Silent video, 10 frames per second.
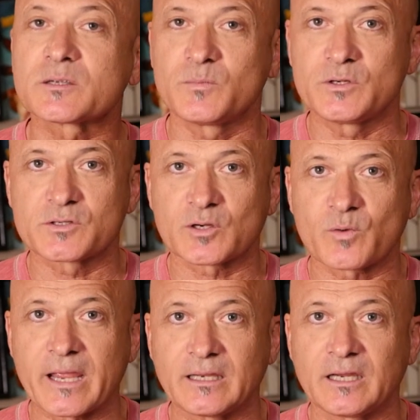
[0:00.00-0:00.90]
of music
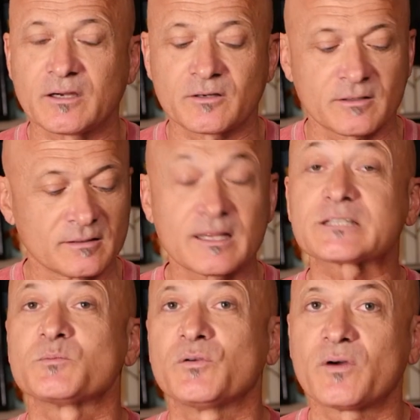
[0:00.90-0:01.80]
right here.
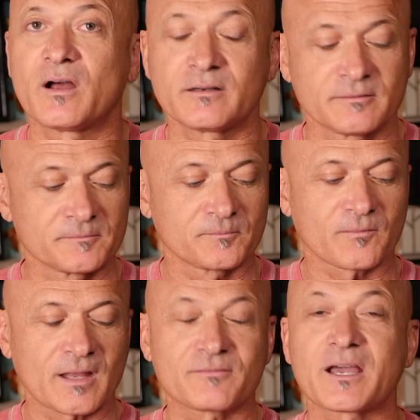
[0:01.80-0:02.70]
Let's move on.
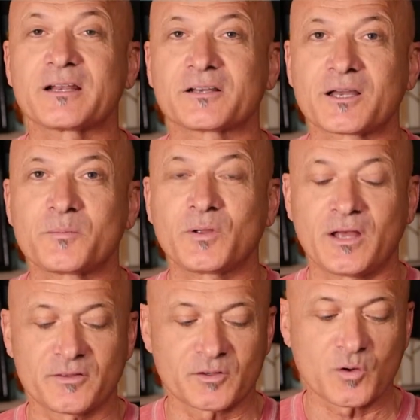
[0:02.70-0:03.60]
I've got a couple
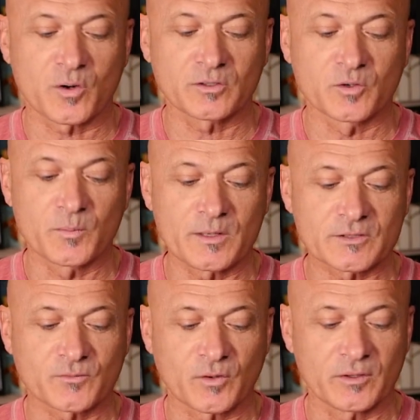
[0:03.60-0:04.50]
other chord
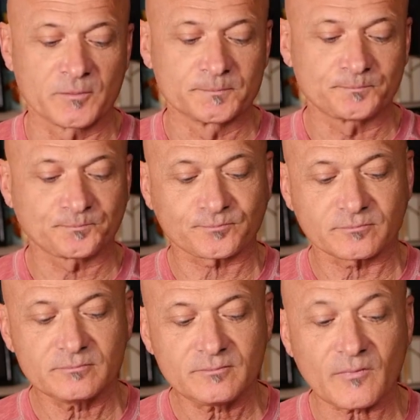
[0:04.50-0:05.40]
groupings for you,
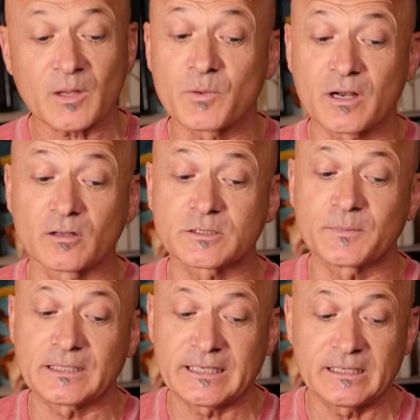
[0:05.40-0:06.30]
but
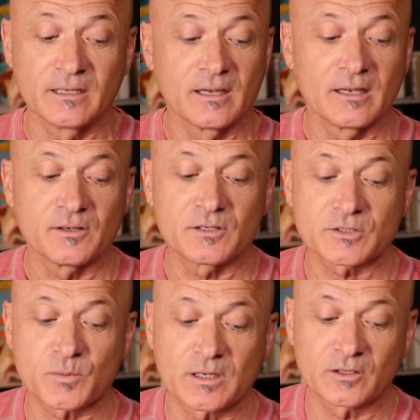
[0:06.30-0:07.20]
ultimately you
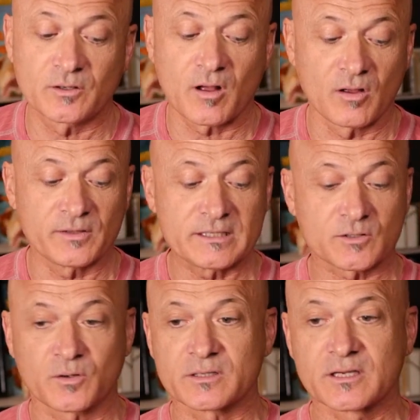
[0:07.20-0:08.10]
just want to learn all these
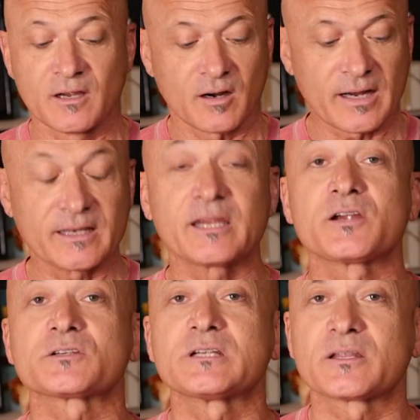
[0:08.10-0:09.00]
chords. All right,
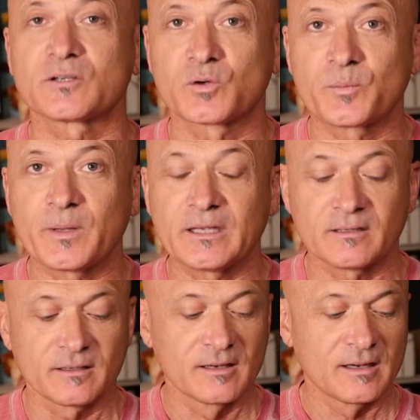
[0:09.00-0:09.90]
here's another
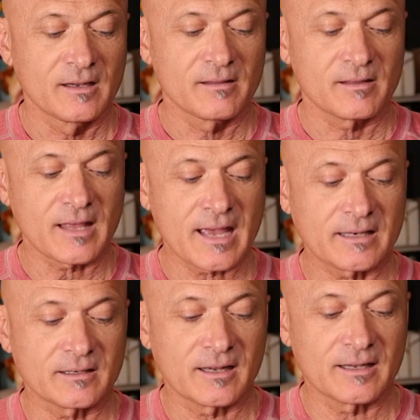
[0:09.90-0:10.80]
grouping
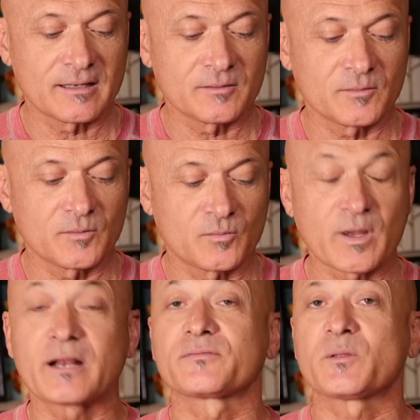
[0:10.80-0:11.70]
that
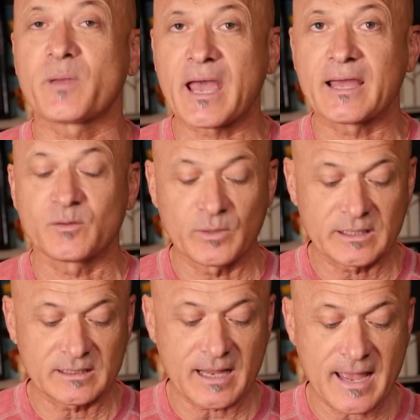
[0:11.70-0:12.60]
right off the bat, we
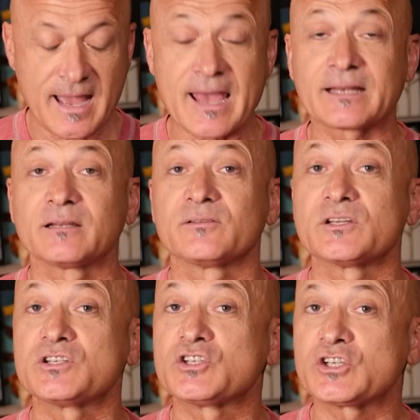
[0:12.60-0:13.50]
can add
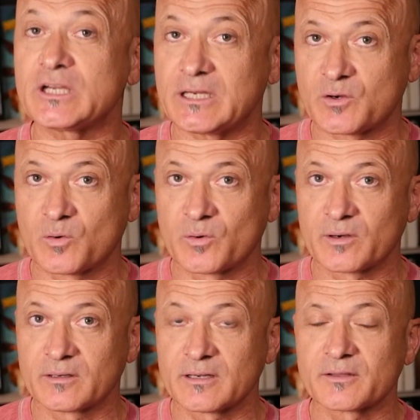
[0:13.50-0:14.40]
the G
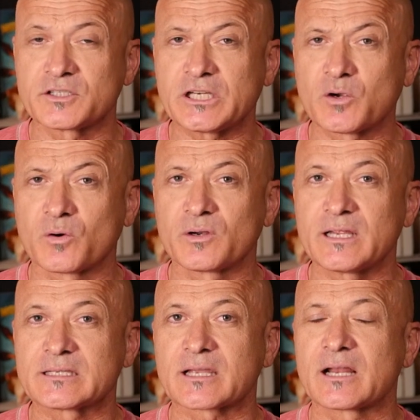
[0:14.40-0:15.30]
chord. Now, the G chord
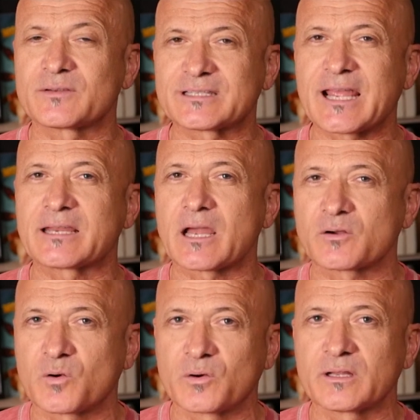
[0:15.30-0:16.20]
is kind of a
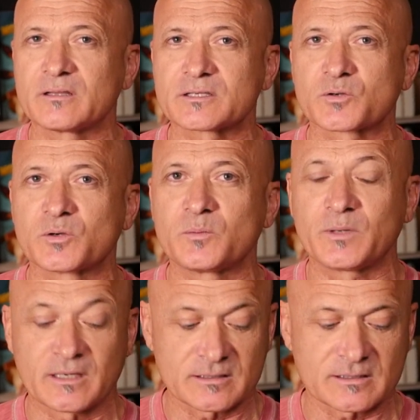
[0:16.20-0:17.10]
standout chord in this group
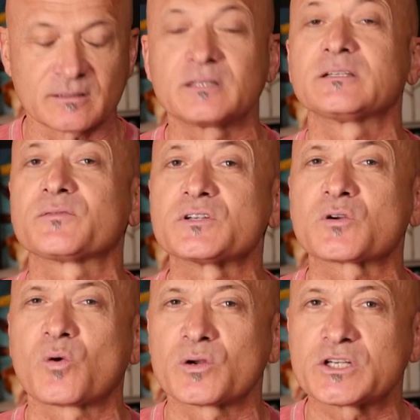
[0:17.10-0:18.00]
because it's a little different
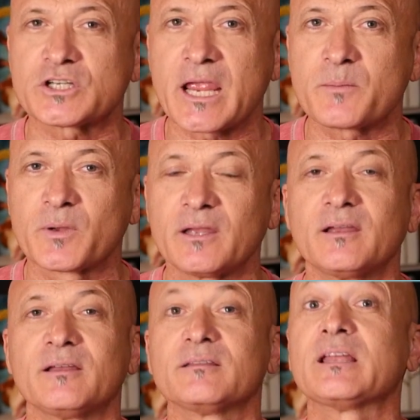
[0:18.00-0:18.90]
chord shape
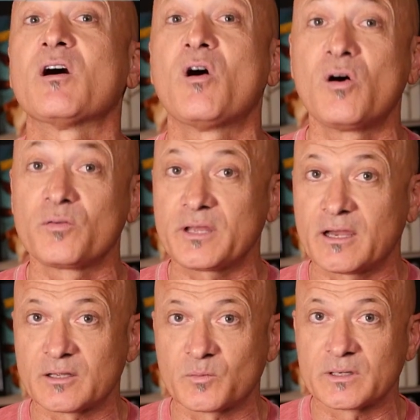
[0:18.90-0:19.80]
than all the
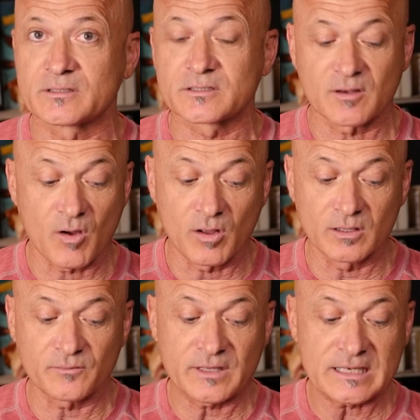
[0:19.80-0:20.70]
other ones.
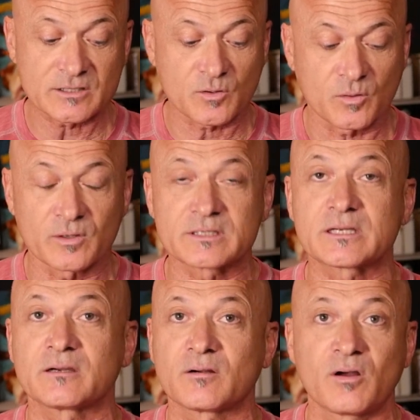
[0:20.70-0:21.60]
All of these chords
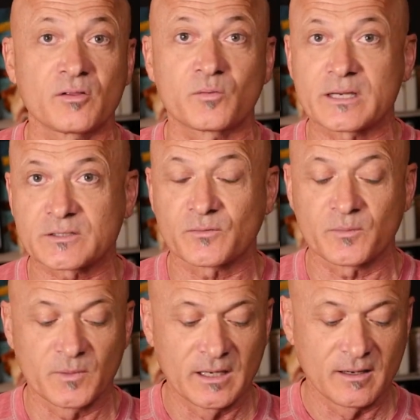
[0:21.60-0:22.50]
here, all the rest of them,